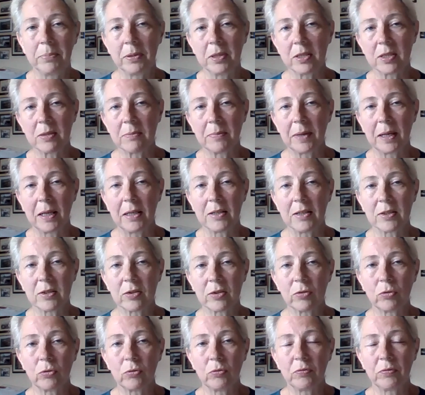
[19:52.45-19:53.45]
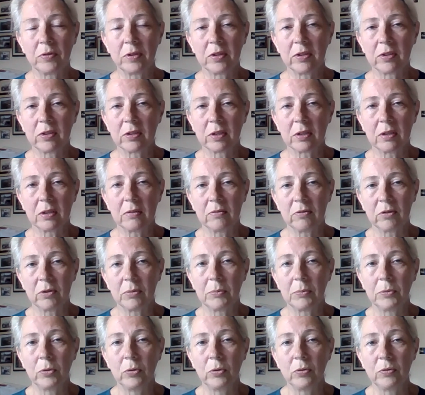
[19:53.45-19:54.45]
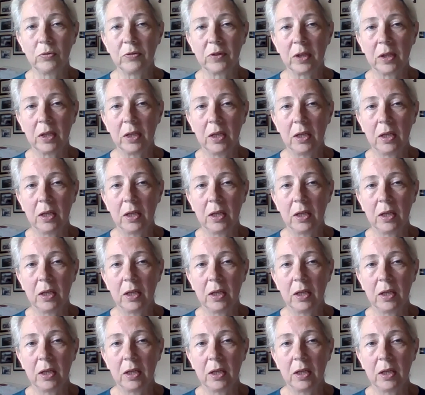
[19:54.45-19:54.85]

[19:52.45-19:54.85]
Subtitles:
plus or minus the ovaries removed